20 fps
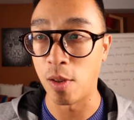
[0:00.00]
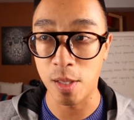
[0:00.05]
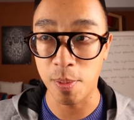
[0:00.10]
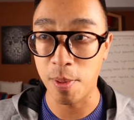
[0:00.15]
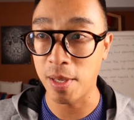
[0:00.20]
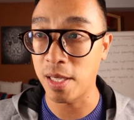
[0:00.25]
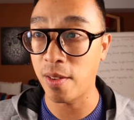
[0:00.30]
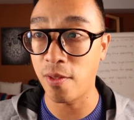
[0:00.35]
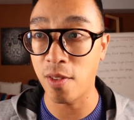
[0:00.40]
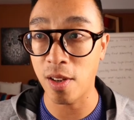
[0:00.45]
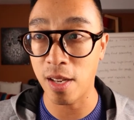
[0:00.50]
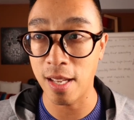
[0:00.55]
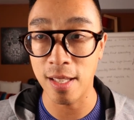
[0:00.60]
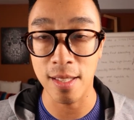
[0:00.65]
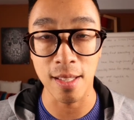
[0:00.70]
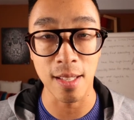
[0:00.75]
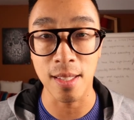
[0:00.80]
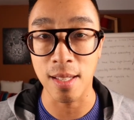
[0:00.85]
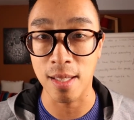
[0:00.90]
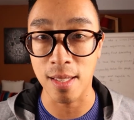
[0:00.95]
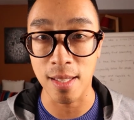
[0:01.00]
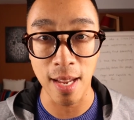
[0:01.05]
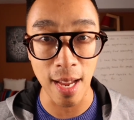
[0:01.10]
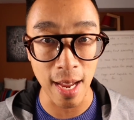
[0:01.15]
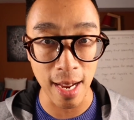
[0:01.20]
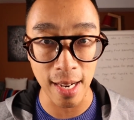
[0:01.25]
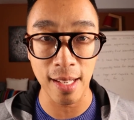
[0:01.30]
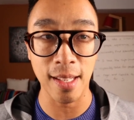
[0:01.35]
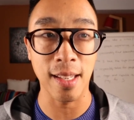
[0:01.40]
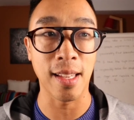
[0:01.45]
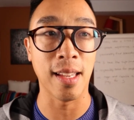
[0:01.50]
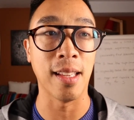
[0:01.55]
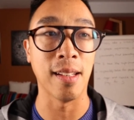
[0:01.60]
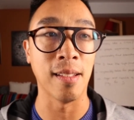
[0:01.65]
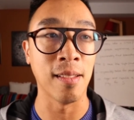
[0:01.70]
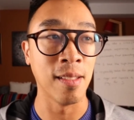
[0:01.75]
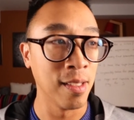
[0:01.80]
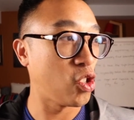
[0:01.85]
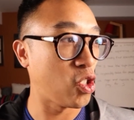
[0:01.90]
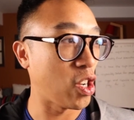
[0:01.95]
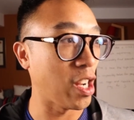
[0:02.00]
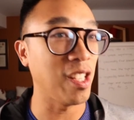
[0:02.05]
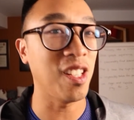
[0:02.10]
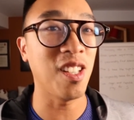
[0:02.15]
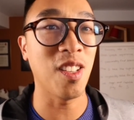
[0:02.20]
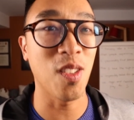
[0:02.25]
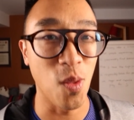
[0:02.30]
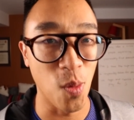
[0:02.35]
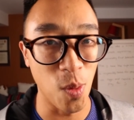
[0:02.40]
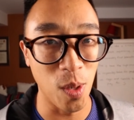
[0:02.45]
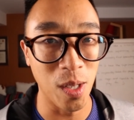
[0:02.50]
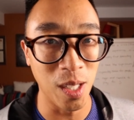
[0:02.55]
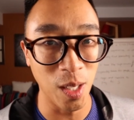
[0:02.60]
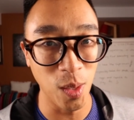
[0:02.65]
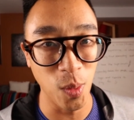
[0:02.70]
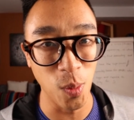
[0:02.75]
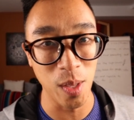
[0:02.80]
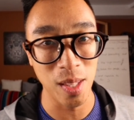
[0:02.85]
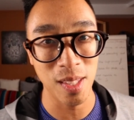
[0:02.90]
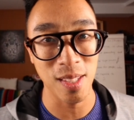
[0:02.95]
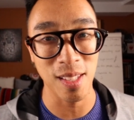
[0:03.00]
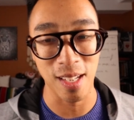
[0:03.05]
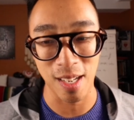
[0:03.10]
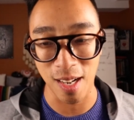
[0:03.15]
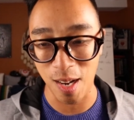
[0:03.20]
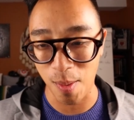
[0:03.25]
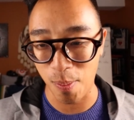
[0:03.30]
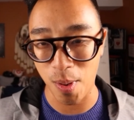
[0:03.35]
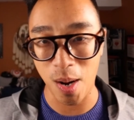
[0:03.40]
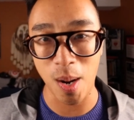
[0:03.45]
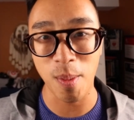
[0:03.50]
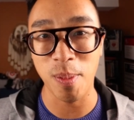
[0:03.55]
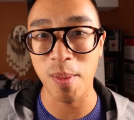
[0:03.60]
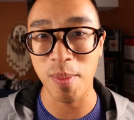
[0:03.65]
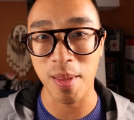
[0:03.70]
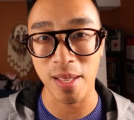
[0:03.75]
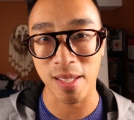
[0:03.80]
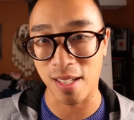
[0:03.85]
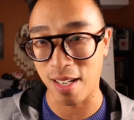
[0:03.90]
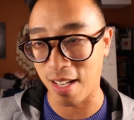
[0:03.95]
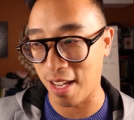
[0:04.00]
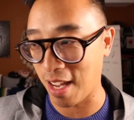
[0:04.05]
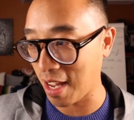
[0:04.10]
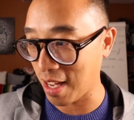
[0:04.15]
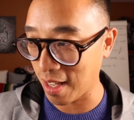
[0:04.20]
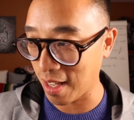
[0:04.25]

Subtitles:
especially if your kid's into tech and changing the world with like a problem that's gonna